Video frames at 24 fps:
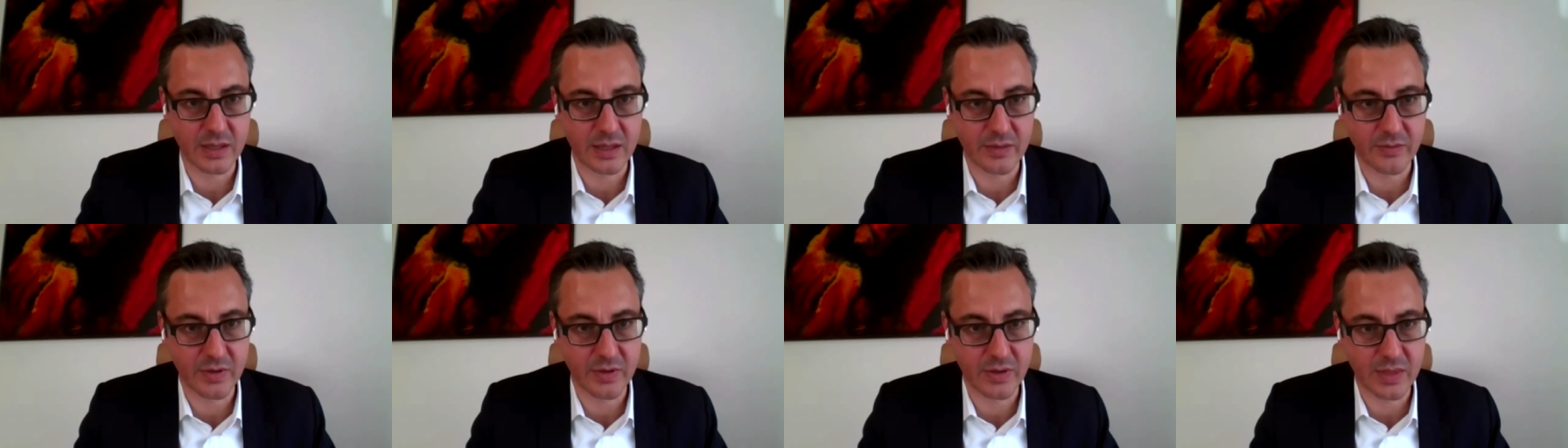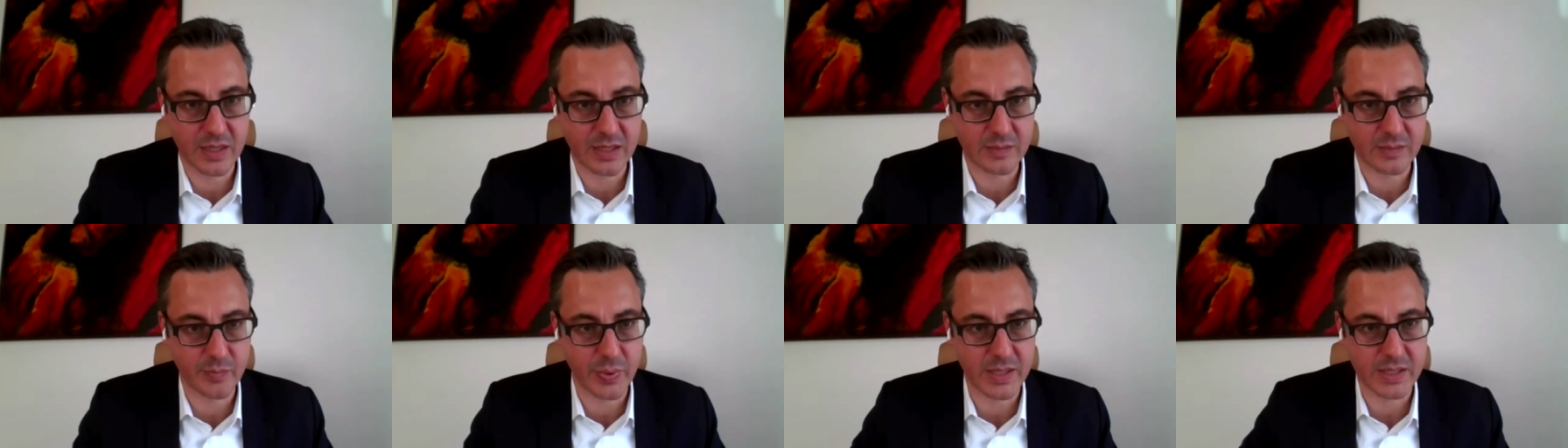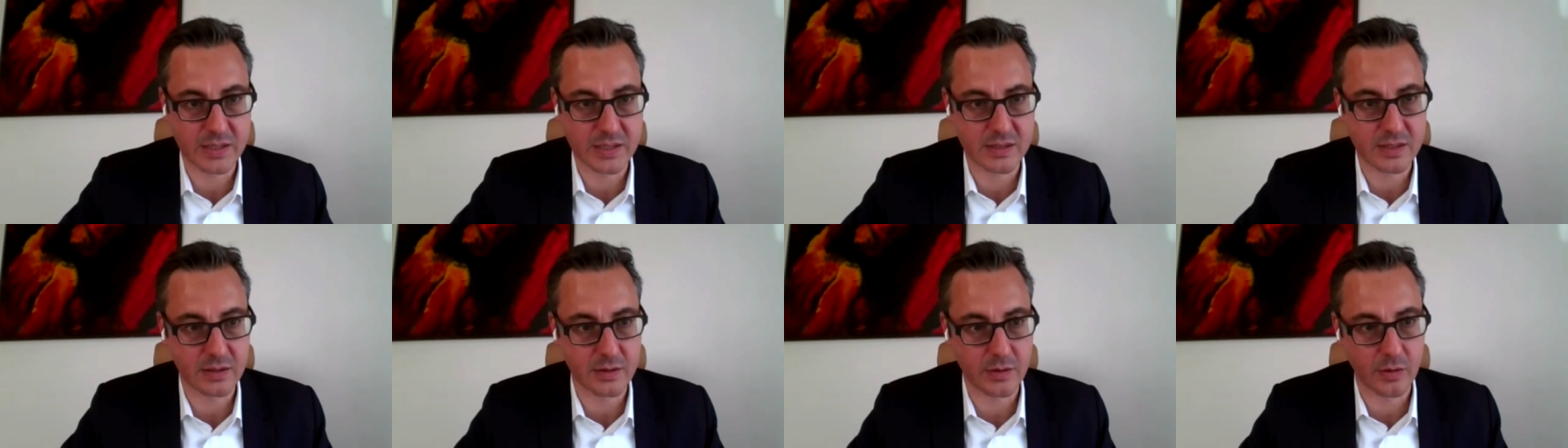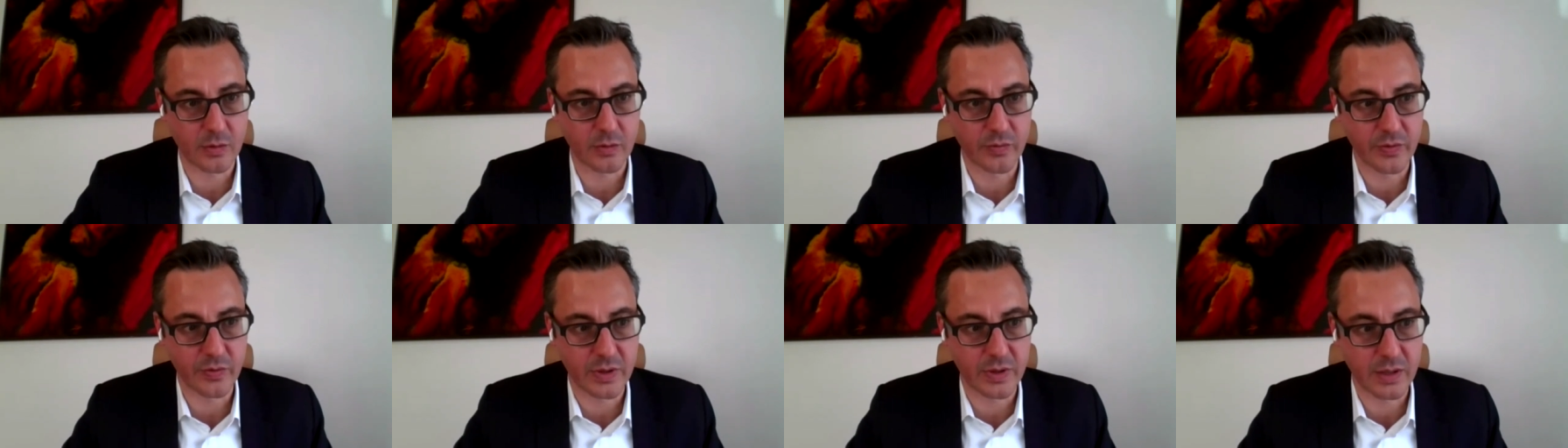having that pasted
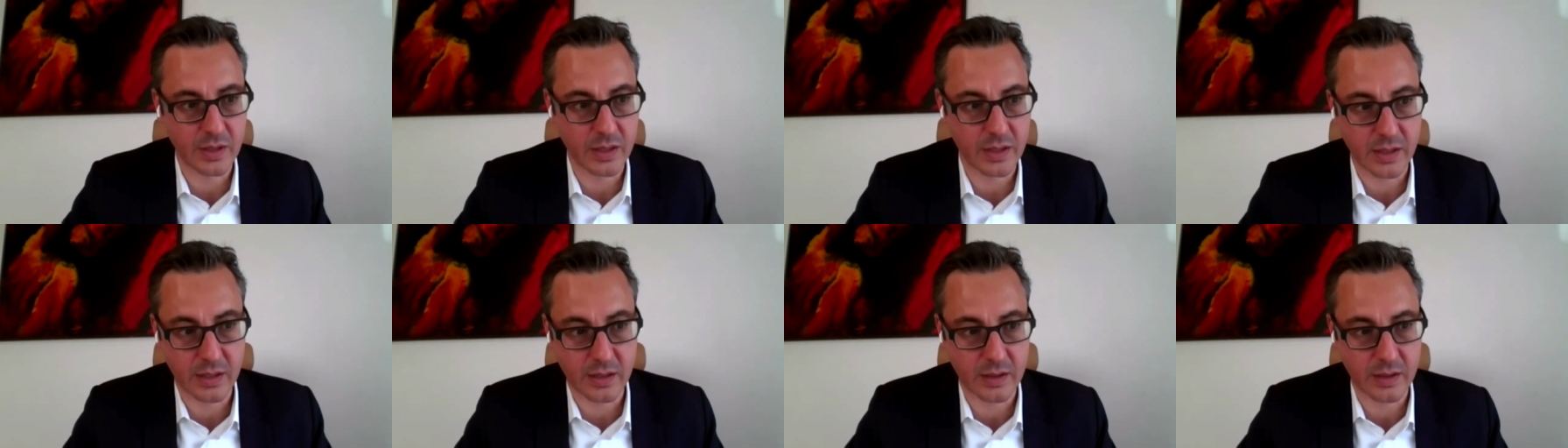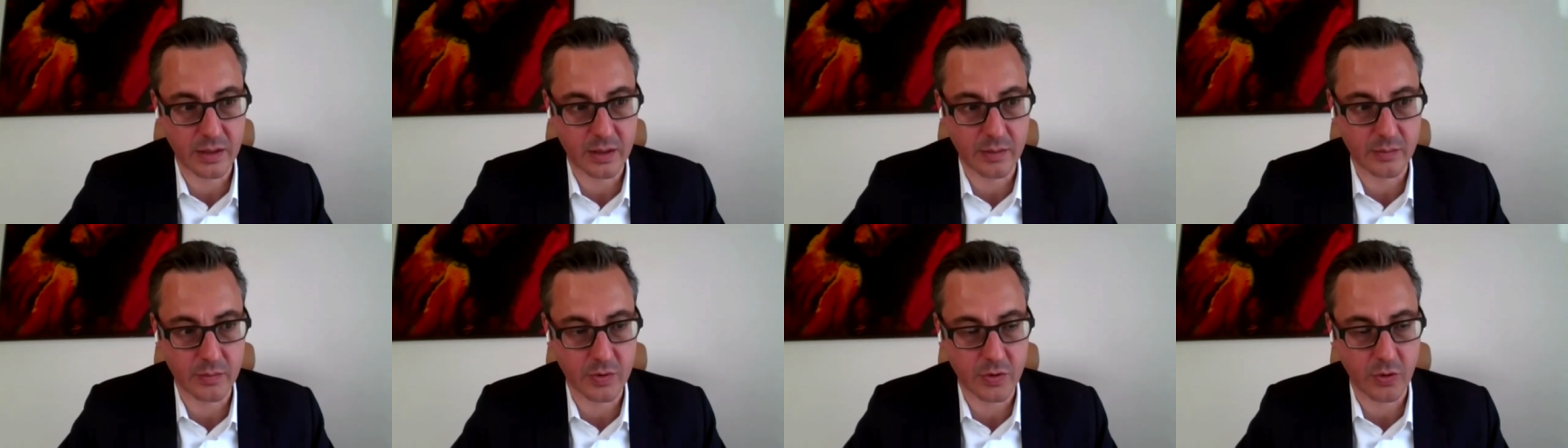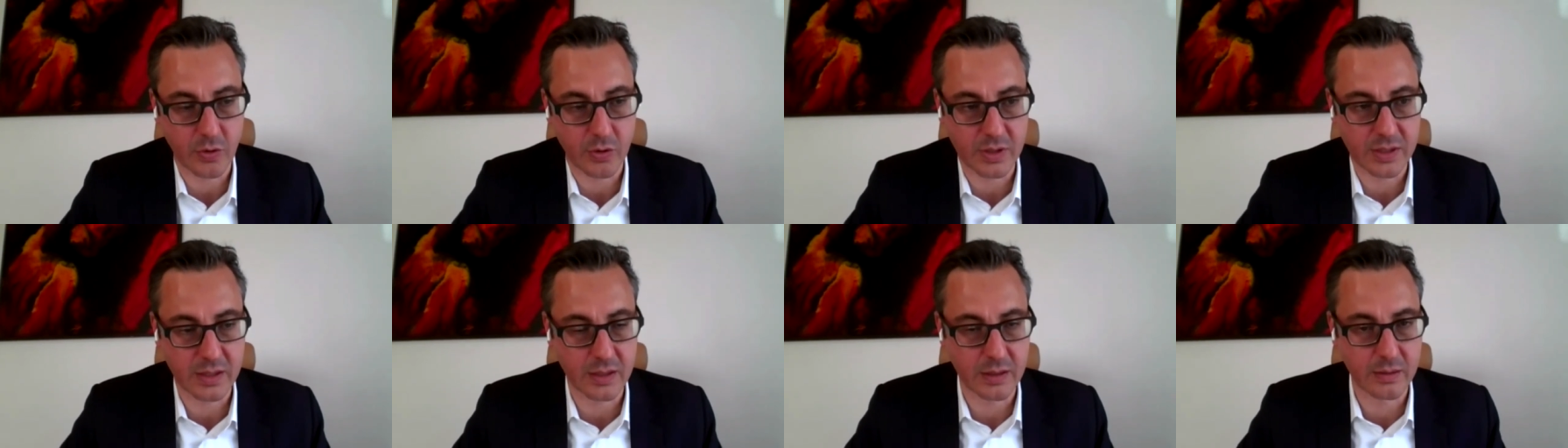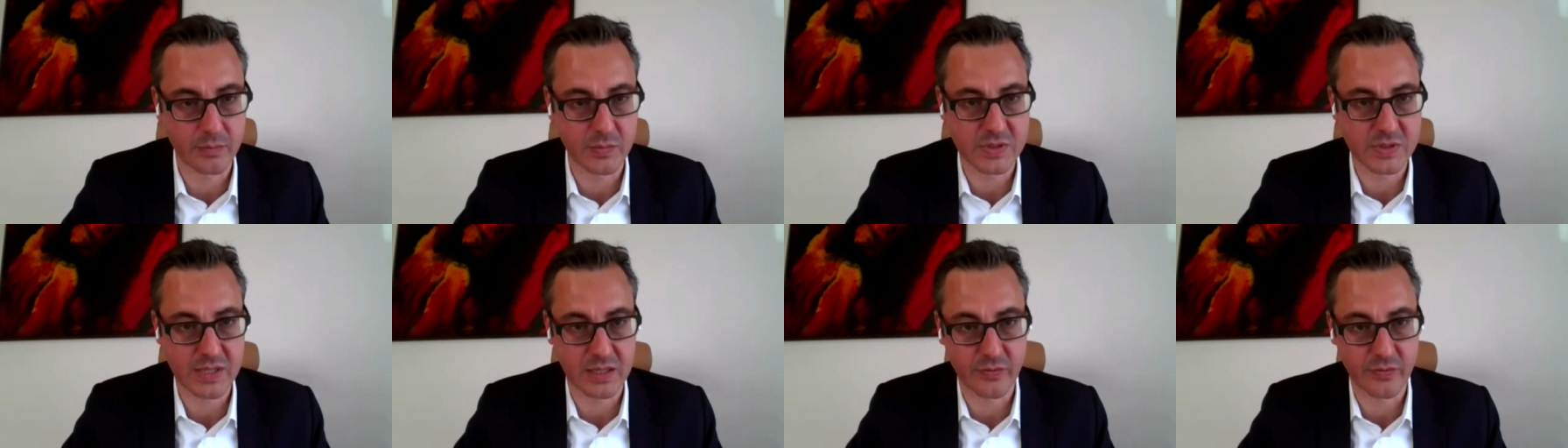over uh, and calling
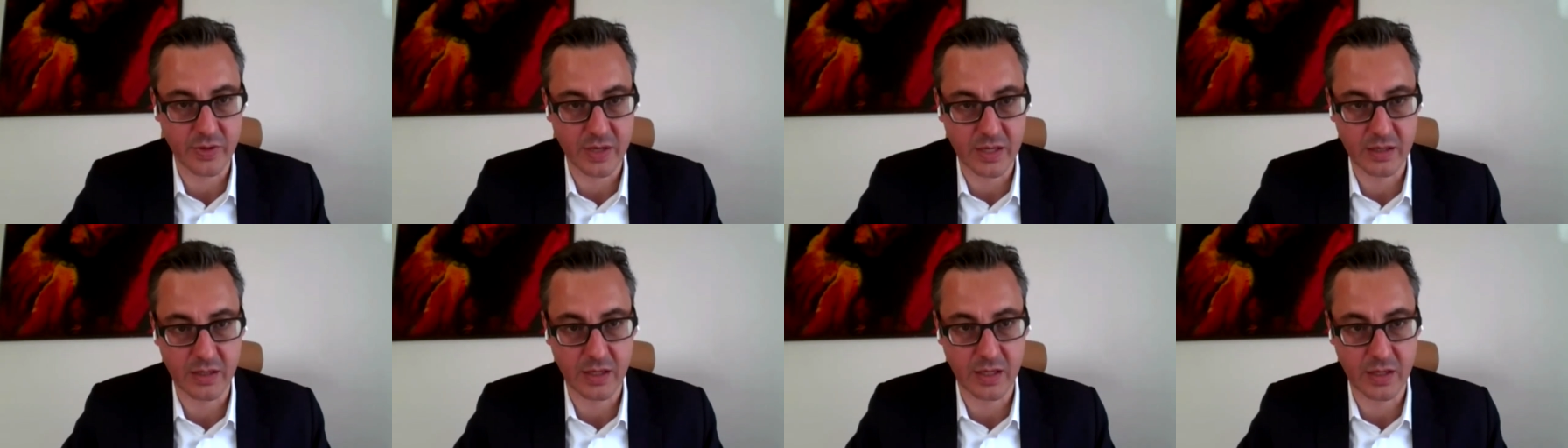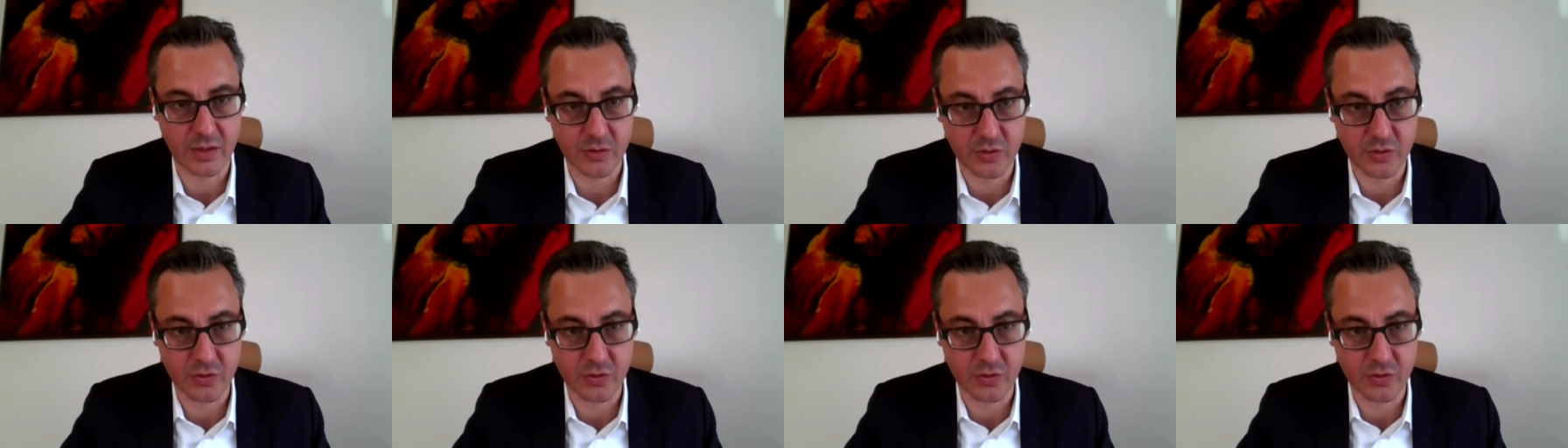himself in,